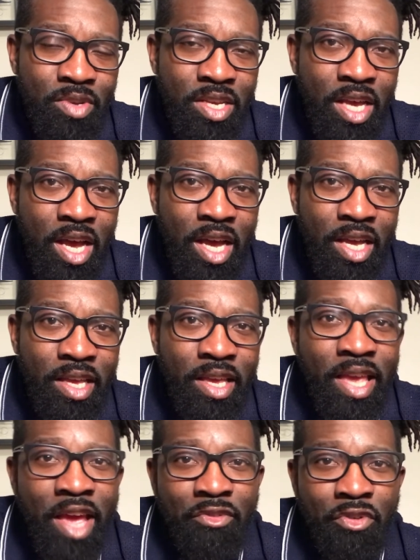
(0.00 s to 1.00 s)
we
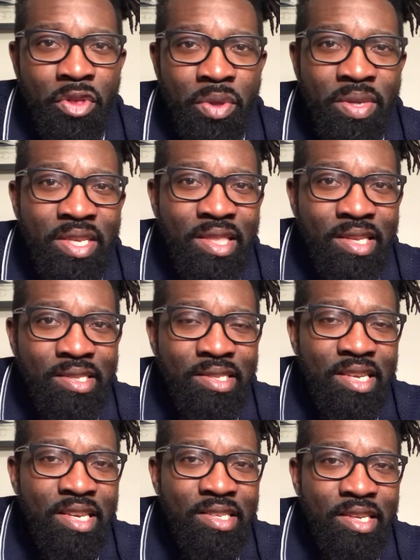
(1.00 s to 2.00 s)
get further into the
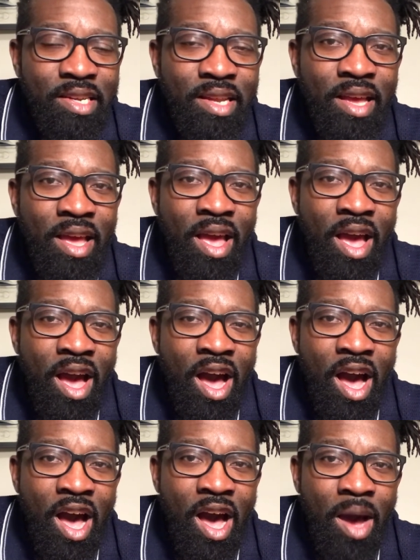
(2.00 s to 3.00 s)
season.
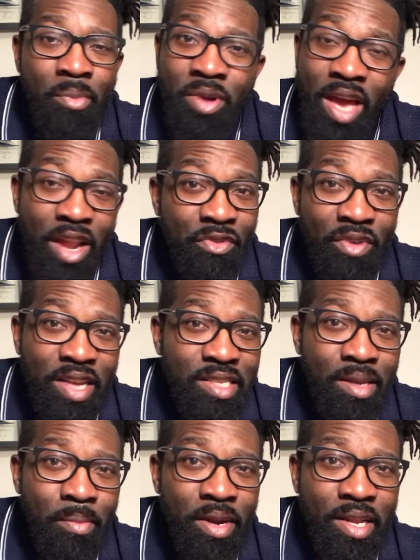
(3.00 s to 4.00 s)
We got to find
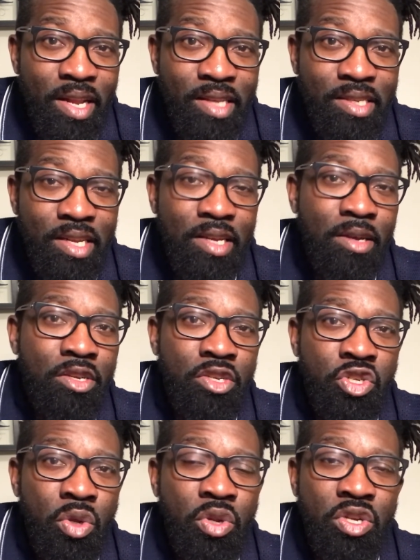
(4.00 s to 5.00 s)
somebody that's going to
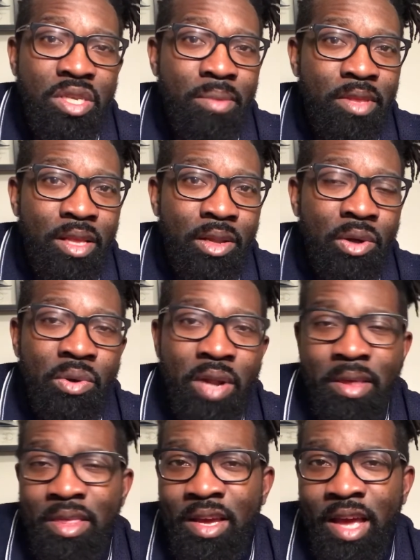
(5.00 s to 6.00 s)
shoulder some of the load.
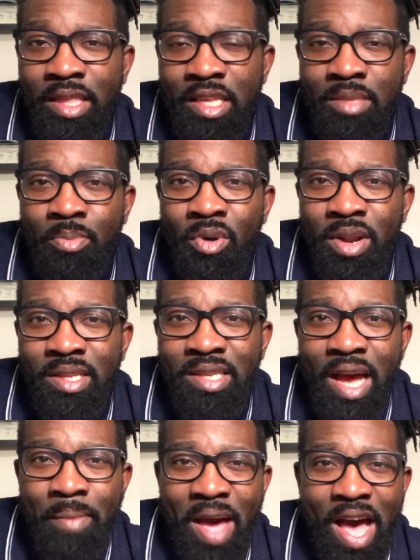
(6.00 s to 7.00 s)
I think at this point in
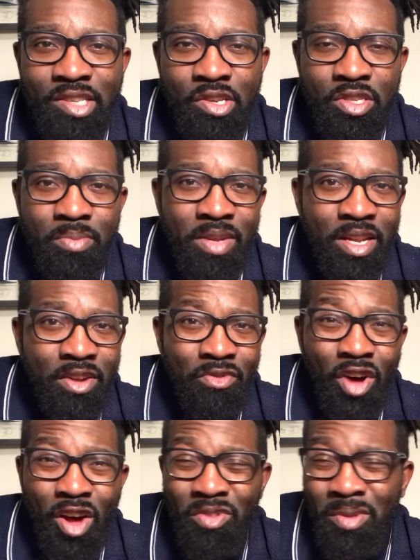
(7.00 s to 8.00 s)
time, Hazard's been
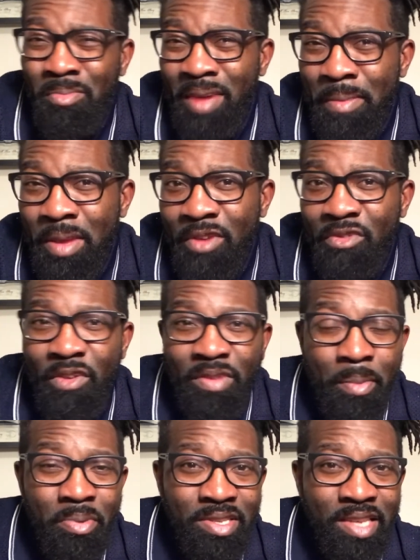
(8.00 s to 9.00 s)
involved in maybe
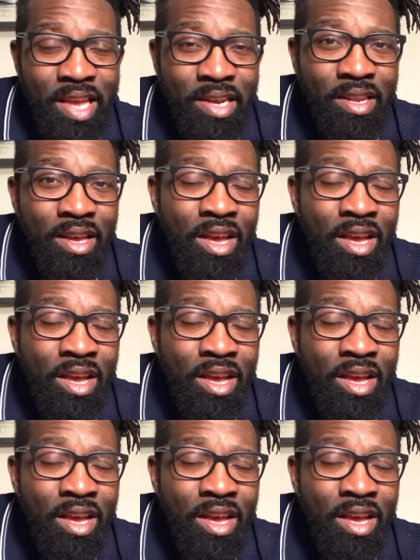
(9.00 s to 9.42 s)
50%